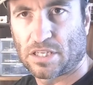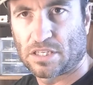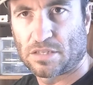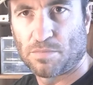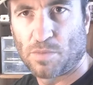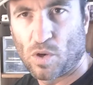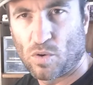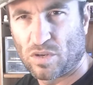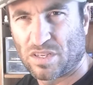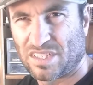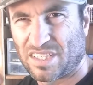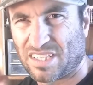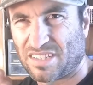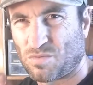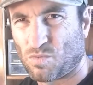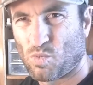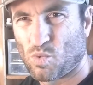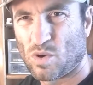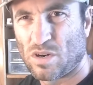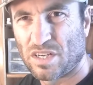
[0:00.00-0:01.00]
like the smoke is
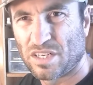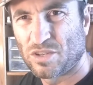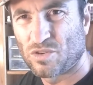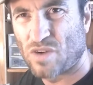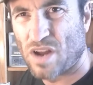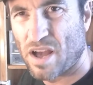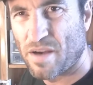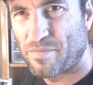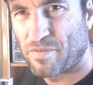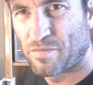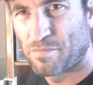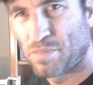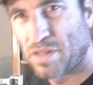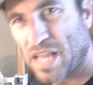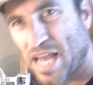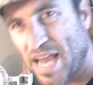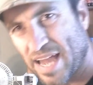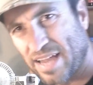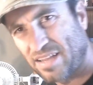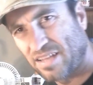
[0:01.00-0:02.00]
just one drop of
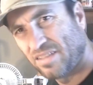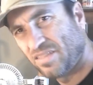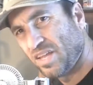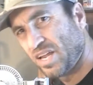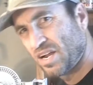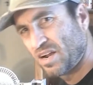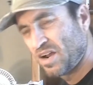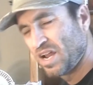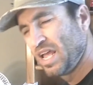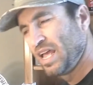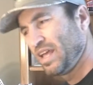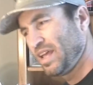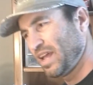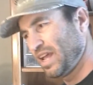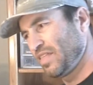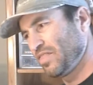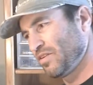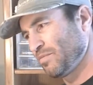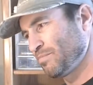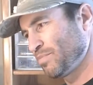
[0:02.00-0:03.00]
black in there,
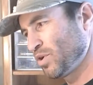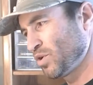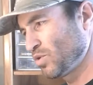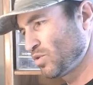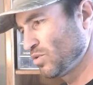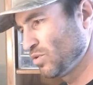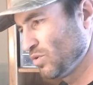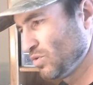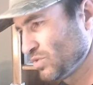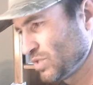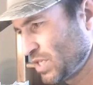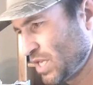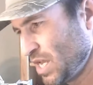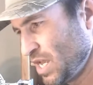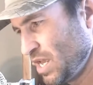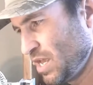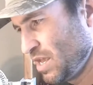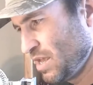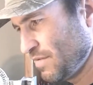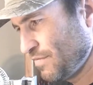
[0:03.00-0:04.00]
and the pearls
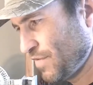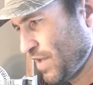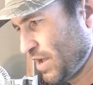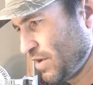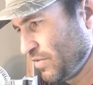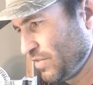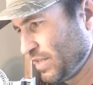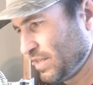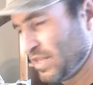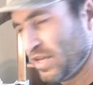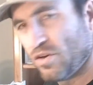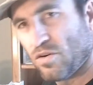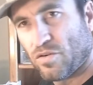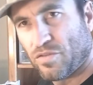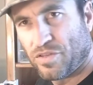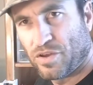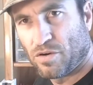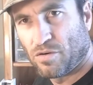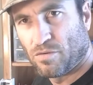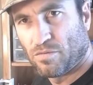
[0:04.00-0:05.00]
found that
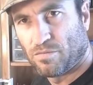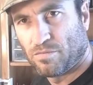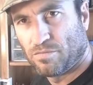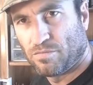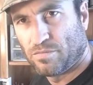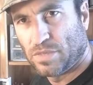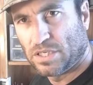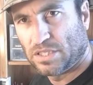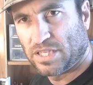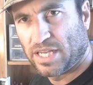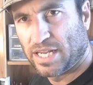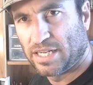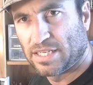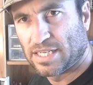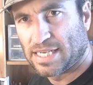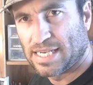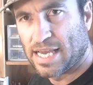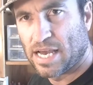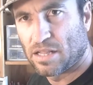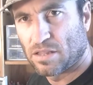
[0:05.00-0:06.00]
they'll tend
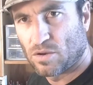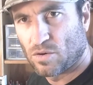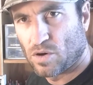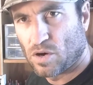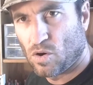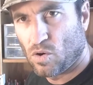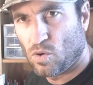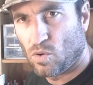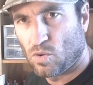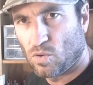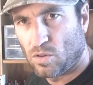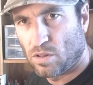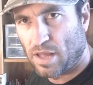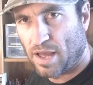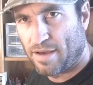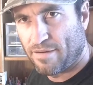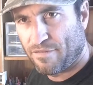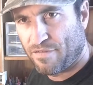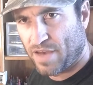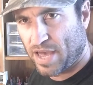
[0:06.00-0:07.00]
to yellow a whole
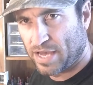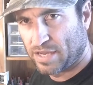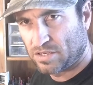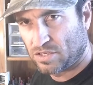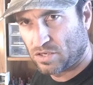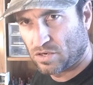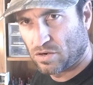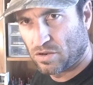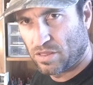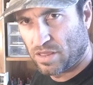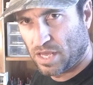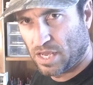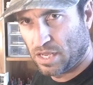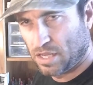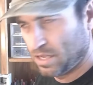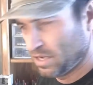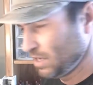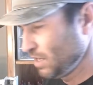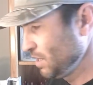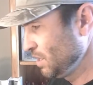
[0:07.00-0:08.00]
lot faster
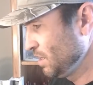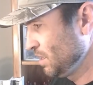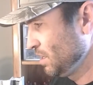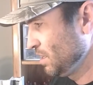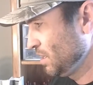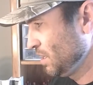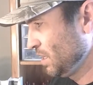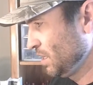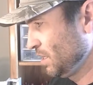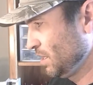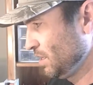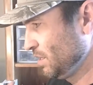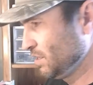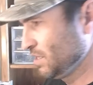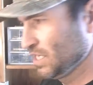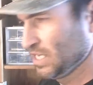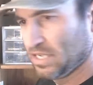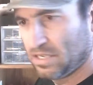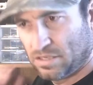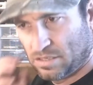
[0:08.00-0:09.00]
than
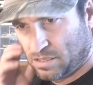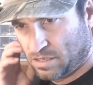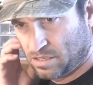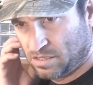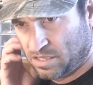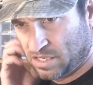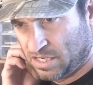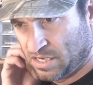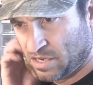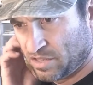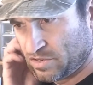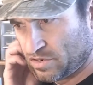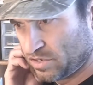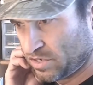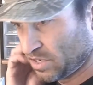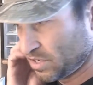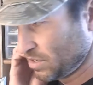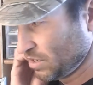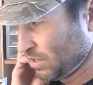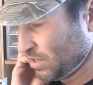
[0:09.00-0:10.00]
the
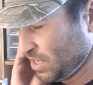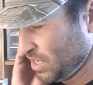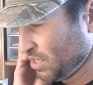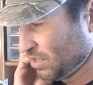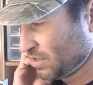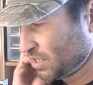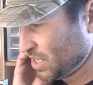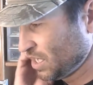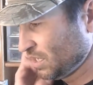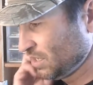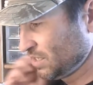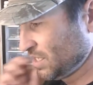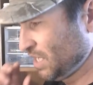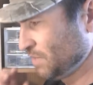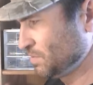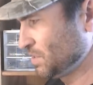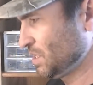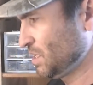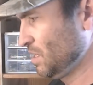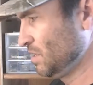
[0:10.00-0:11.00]
other
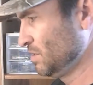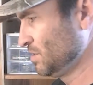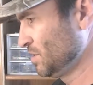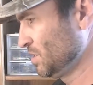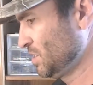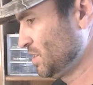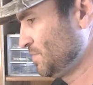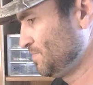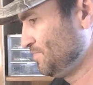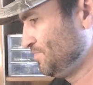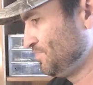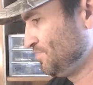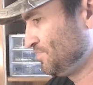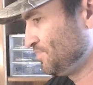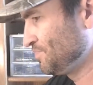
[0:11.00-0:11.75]
types of colors.